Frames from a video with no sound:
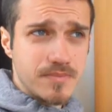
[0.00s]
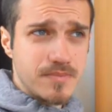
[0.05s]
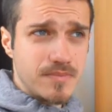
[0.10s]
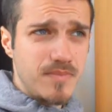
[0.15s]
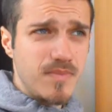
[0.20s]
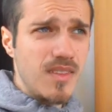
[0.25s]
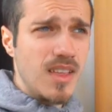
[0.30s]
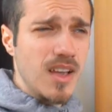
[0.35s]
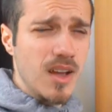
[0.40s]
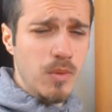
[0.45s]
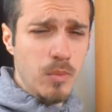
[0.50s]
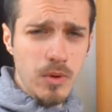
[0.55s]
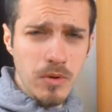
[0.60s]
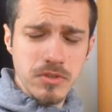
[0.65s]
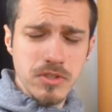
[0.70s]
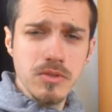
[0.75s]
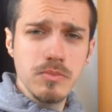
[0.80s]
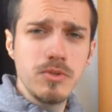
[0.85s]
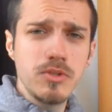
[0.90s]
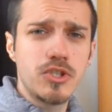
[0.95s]
And
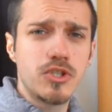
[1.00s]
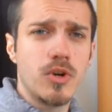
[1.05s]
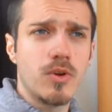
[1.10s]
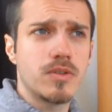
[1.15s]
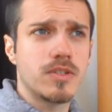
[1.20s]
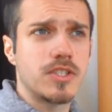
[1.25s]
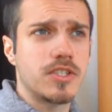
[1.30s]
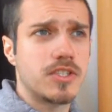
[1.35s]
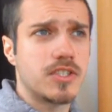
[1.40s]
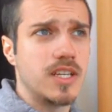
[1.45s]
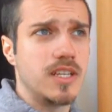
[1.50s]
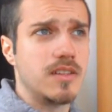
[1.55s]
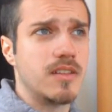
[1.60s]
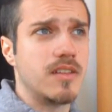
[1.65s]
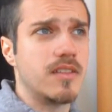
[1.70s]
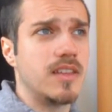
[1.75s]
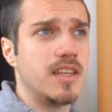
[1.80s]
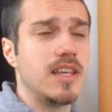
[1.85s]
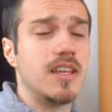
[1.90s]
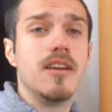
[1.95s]
Wilson was shocked to see that
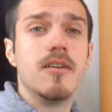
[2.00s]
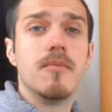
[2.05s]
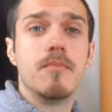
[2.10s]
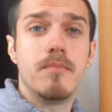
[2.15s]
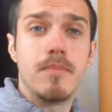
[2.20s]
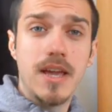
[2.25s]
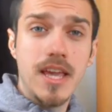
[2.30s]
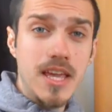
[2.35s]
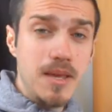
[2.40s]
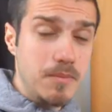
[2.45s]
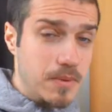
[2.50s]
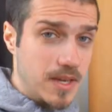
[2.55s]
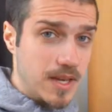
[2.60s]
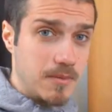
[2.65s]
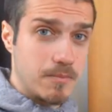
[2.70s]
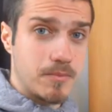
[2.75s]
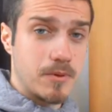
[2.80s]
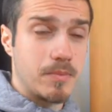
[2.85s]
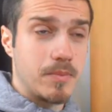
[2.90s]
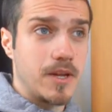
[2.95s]
the baby
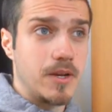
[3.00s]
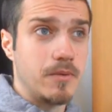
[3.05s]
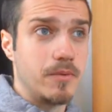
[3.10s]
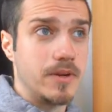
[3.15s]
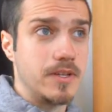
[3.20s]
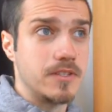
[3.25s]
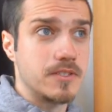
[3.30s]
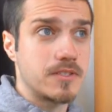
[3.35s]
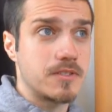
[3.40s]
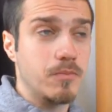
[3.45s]
emperor penguins